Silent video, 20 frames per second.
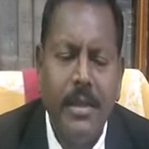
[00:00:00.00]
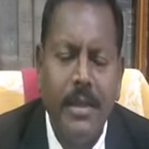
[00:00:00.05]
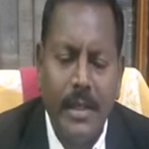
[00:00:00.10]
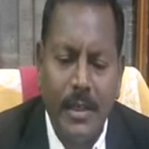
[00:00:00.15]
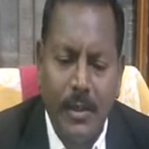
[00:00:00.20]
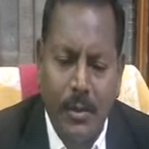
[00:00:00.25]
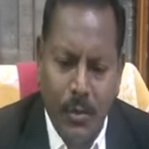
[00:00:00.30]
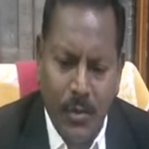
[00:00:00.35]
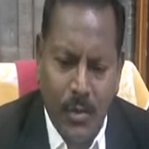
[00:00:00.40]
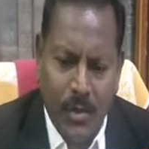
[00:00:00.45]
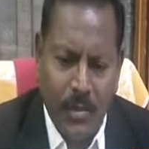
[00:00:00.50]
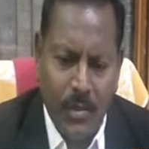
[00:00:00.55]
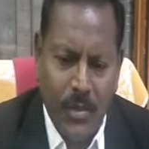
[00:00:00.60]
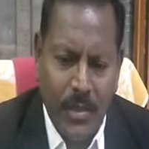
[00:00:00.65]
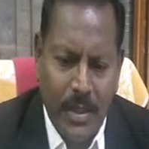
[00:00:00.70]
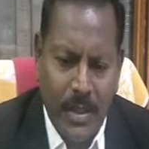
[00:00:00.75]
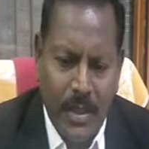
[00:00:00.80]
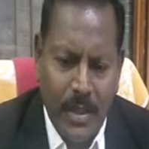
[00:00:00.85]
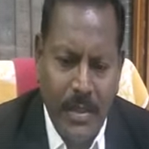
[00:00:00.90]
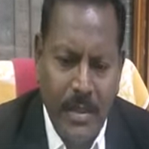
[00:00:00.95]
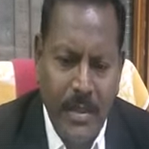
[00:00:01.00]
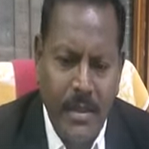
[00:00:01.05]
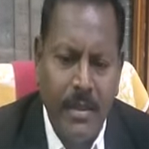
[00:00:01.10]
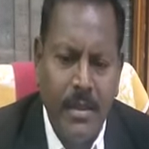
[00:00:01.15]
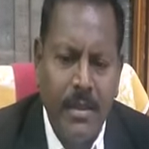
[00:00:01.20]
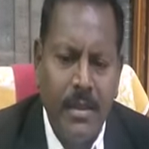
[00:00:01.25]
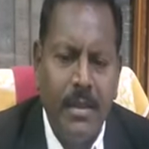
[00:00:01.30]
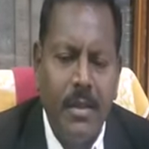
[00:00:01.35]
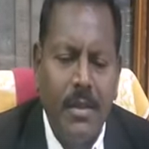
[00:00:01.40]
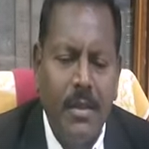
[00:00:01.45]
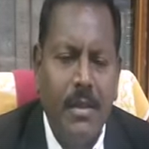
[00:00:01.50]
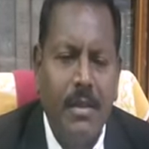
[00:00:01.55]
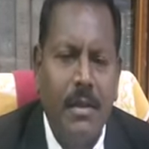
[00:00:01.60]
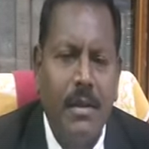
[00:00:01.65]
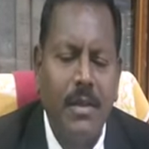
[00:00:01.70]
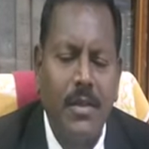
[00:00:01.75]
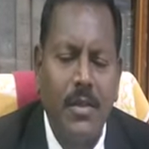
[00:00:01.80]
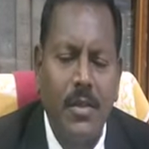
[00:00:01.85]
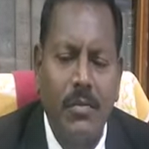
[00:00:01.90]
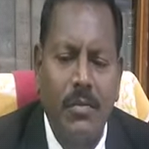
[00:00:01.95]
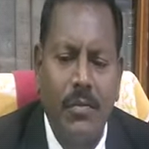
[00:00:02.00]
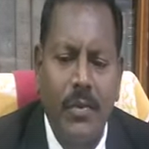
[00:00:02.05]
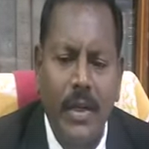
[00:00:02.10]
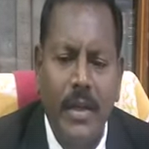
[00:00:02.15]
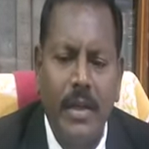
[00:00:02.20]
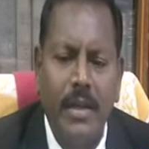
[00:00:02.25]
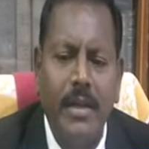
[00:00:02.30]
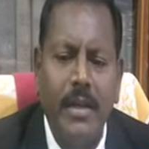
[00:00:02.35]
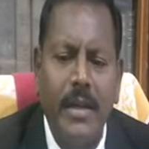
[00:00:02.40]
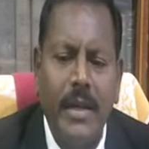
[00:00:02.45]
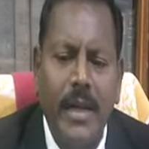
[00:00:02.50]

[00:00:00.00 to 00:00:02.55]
in 2018 and also file